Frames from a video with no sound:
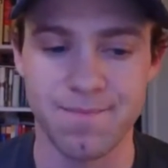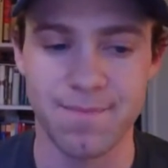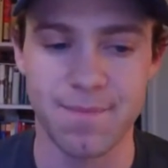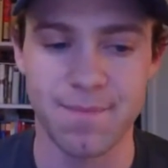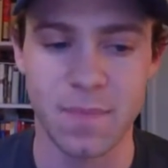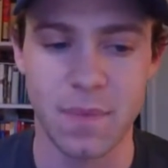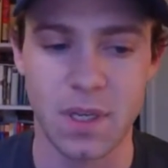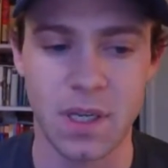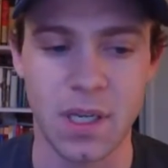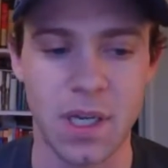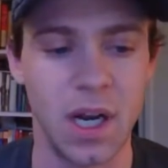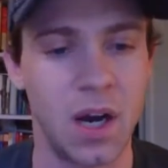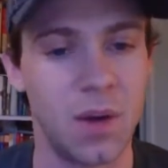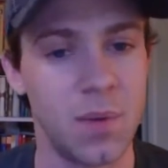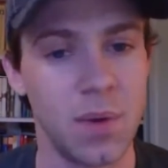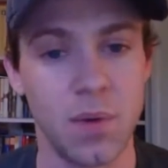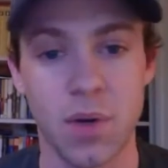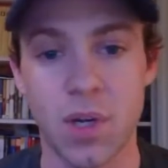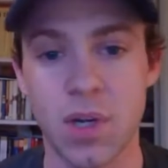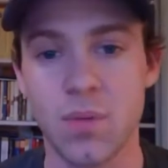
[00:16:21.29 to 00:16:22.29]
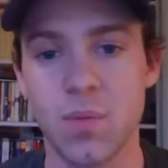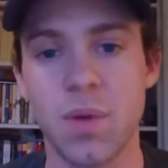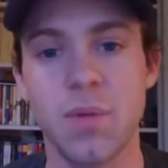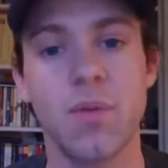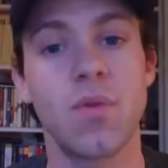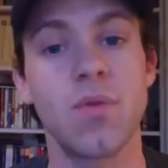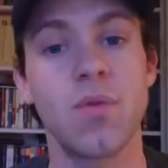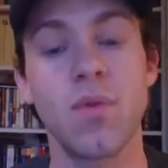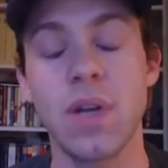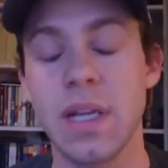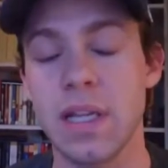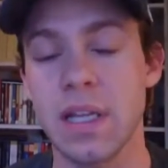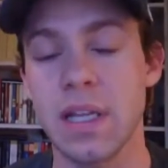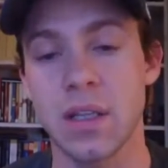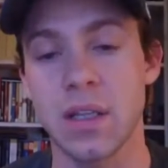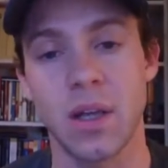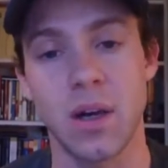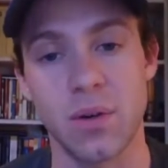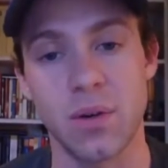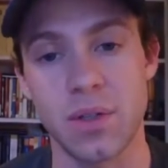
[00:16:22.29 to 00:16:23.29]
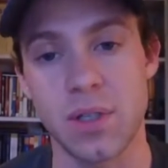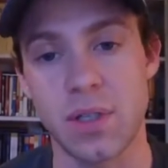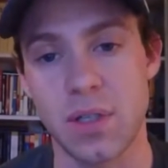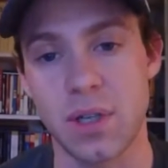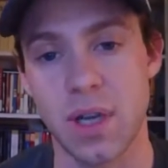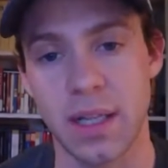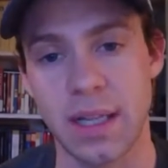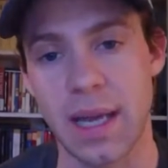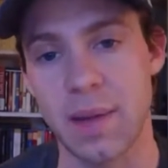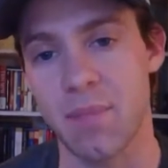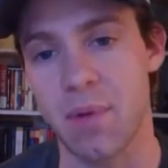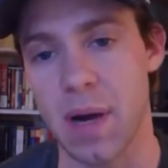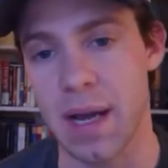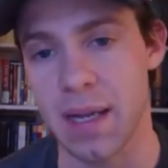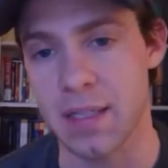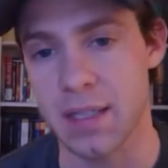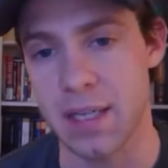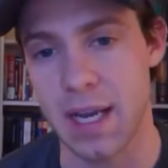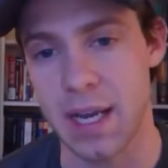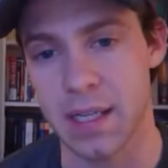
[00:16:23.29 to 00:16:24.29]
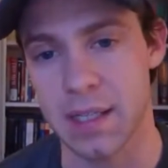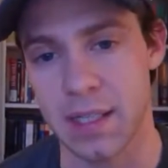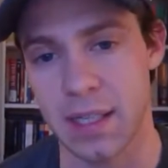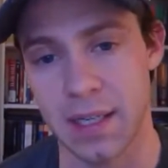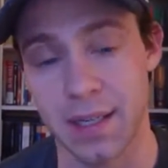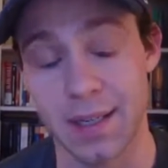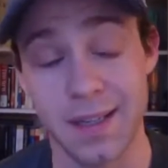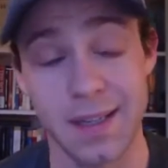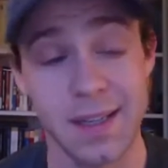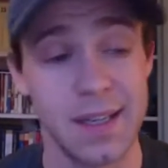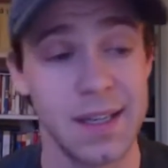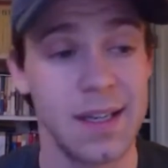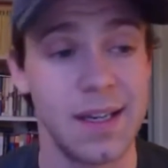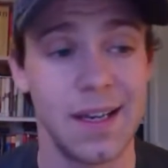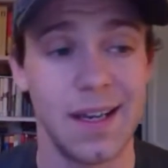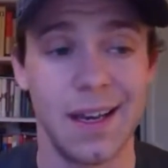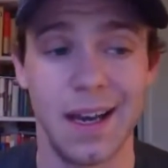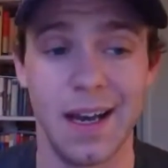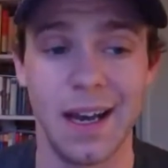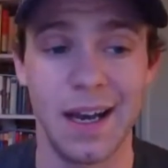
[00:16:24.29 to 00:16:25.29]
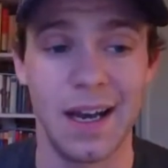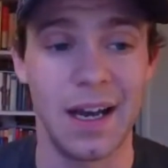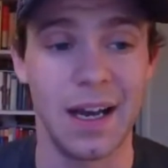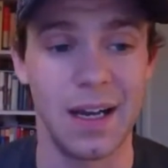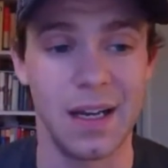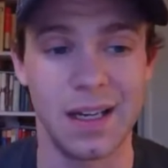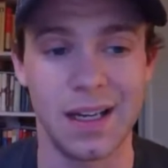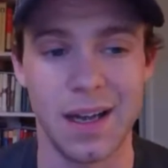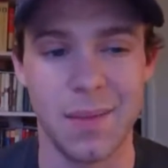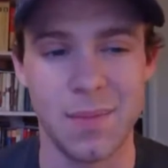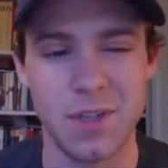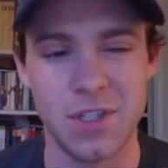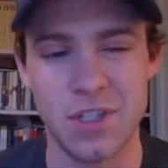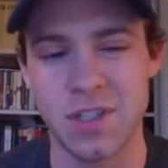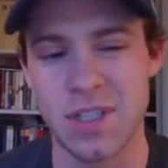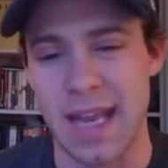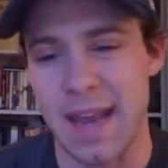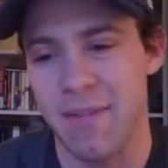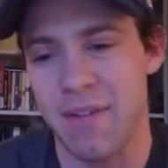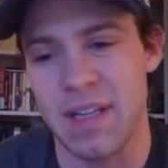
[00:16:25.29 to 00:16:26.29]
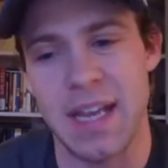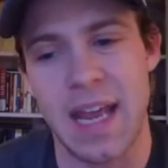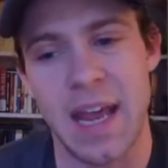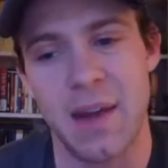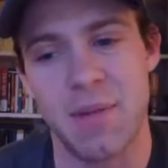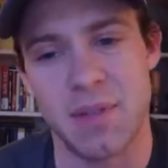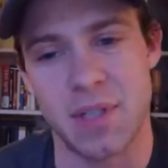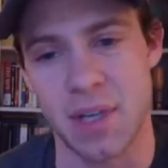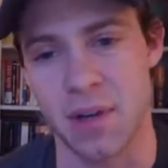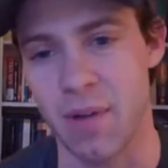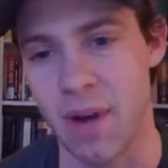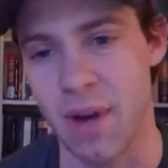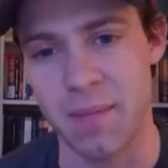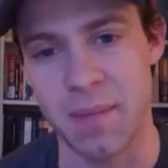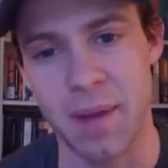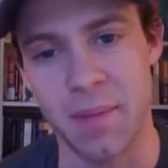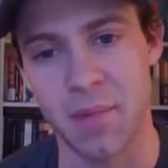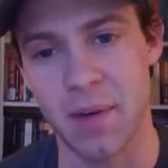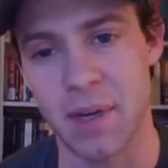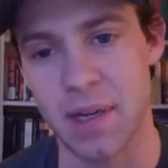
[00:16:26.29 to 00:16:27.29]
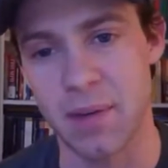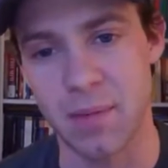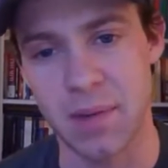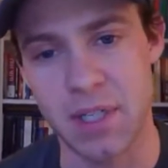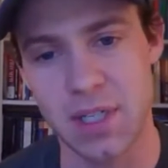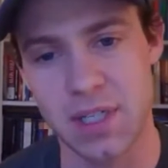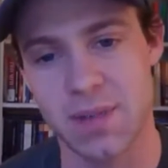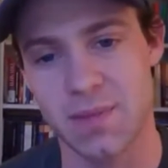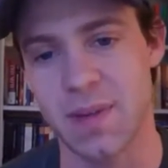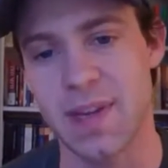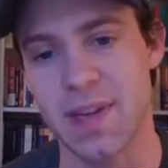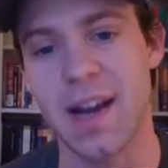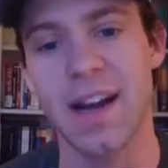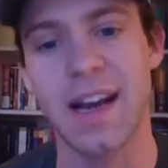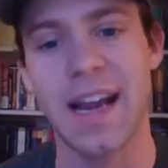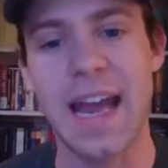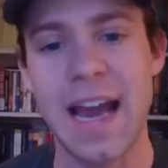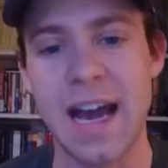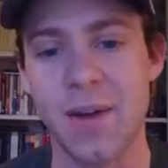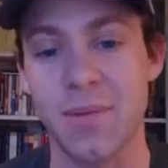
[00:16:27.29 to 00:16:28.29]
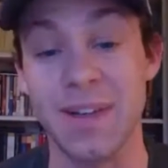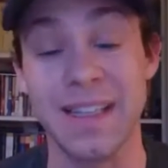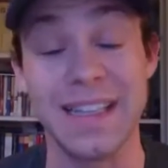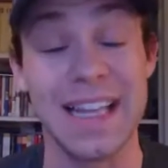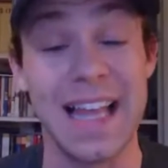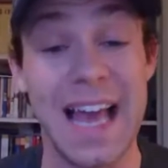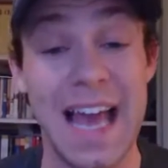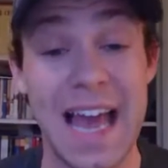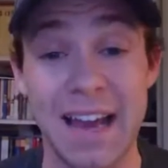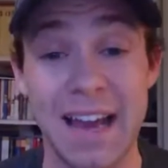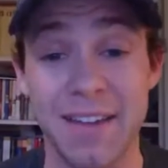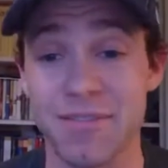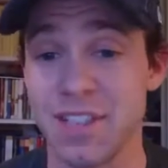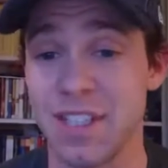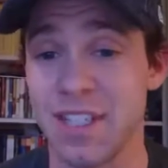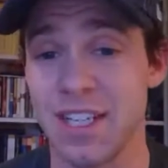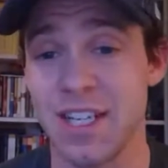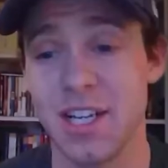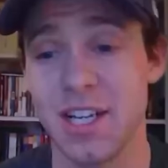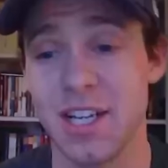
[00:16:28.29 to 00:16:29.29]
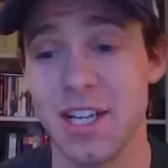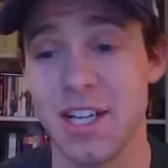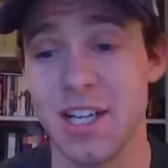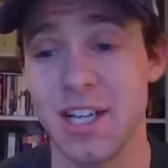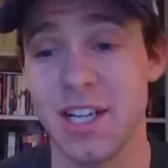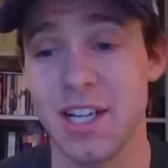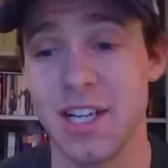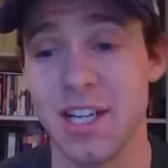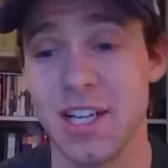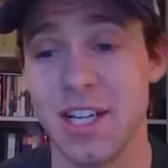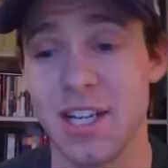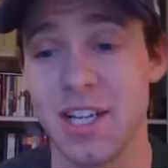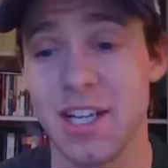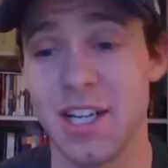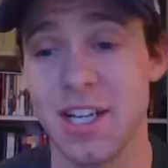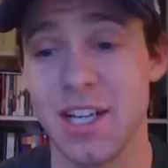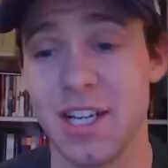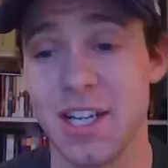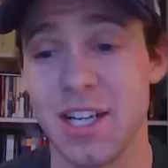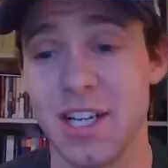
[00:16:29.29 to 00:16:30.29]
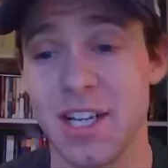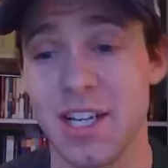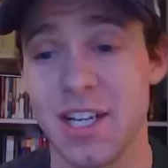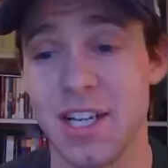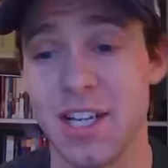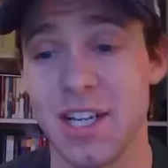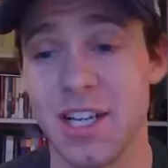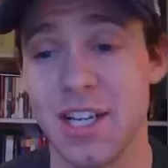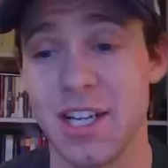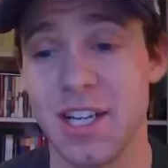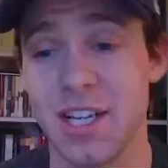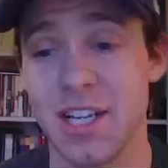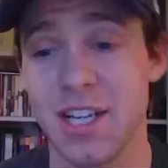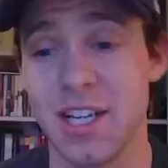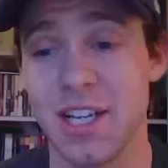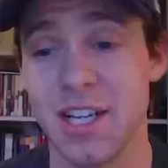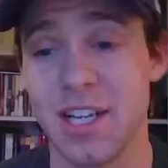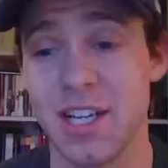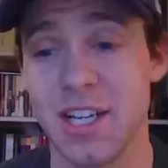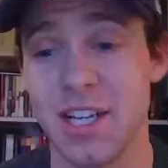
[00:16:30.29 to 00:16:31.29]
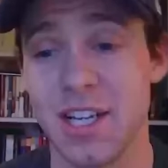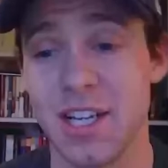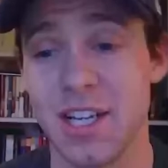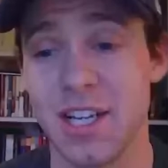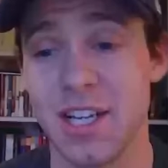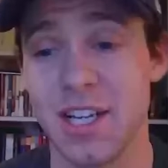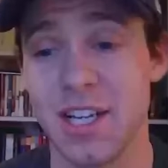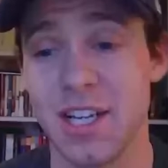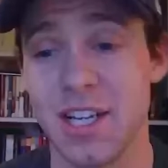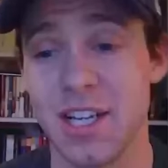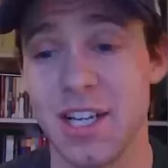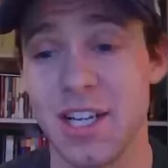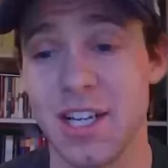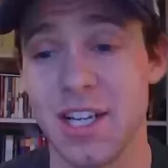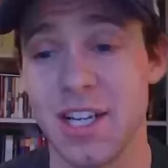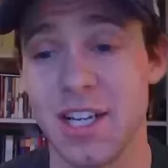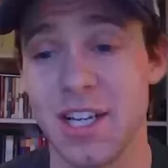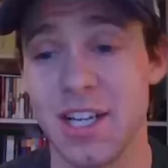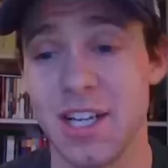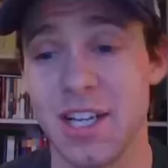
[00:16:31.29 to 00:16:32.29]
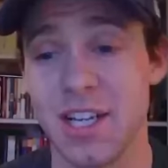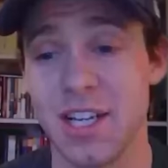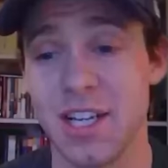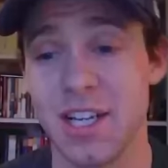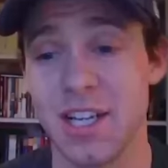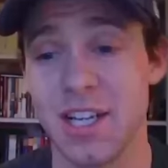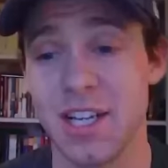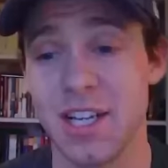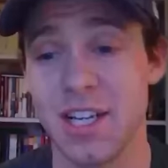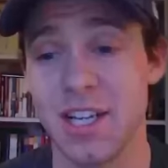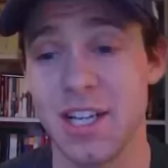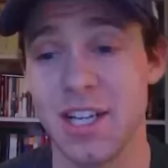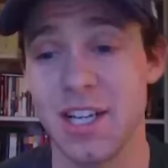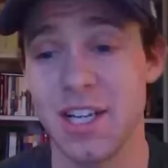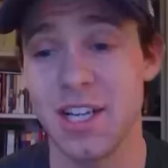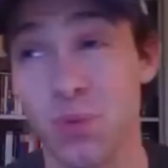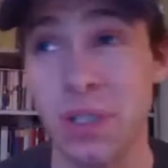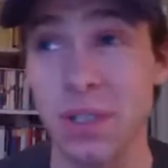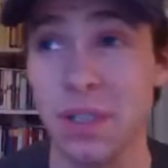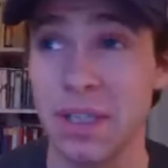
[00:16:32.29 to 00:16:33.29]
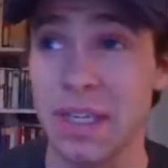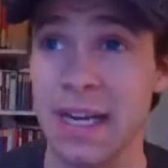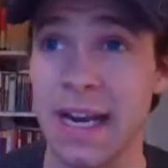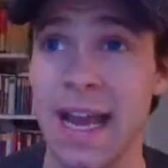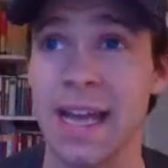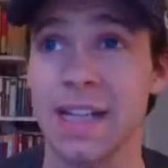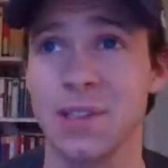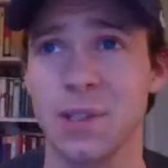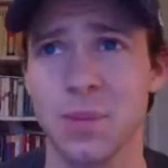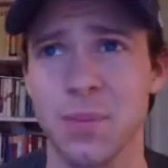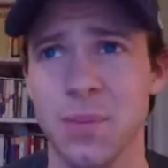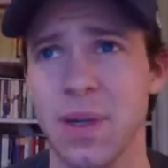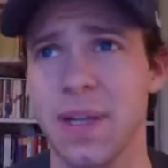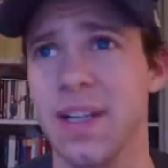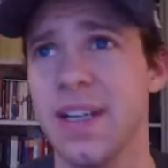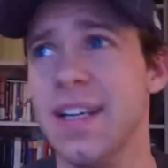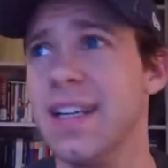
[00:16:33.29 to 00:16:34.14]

we were really close on that project, and just every day was a great memory. We hung out, we laughed. Rob is, it's funny because he always plays really serious characters, and he's a brilliant actor, but